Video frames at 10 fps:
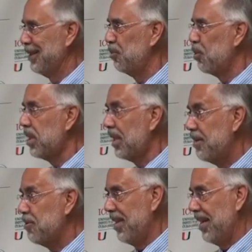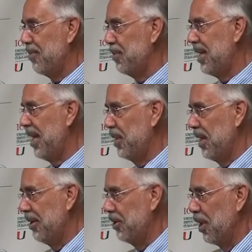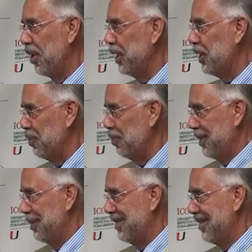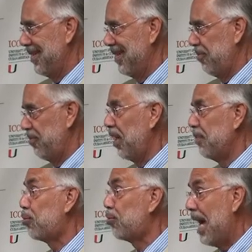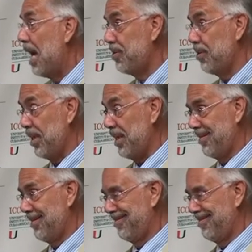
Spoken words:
It was later that I became an honorary Cuban. I'm very proud to be.